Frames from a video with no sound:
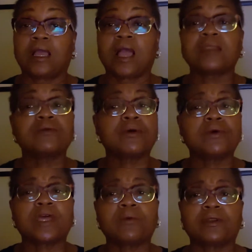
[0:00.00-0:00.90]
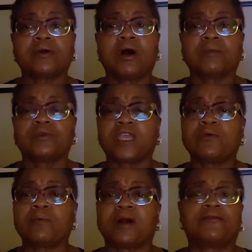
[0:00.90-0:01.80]
I don't know what I want to call them. They
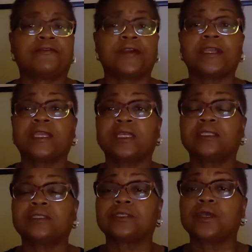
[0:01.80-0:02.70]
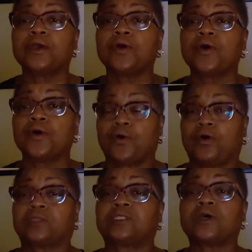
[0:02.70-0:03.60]
were my friends or
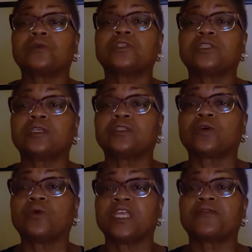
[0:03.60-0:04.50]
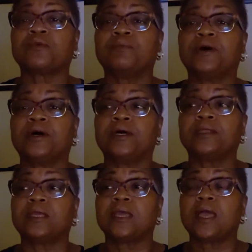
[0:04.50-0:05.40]
associates or whatever, but
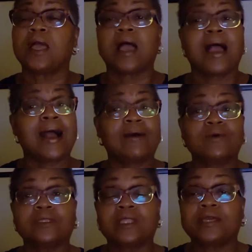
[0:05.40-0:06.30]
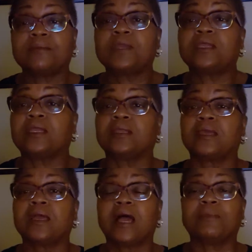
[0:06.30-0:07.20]
I wouldn't let them in.
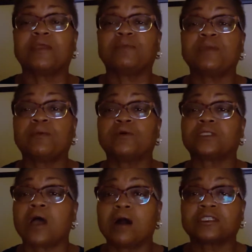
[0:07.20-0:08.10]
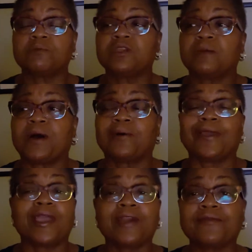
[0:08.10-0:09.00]
I mean, people would talk to me about
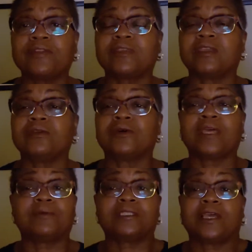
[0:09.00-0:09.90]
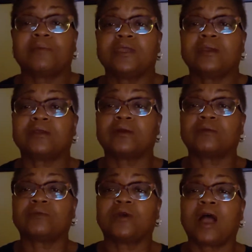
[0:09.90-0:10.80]
everything. They would tell me,
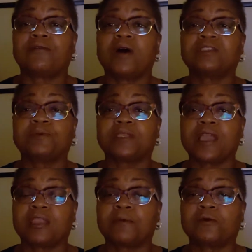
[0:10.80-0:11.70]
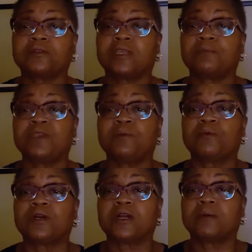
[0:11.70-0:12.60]
I've always been the kind of person that people
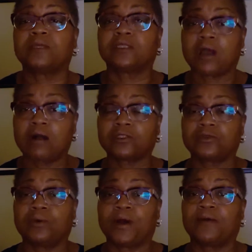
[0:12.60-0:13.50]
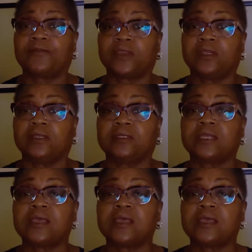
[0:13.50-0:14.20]
would come and talk to about things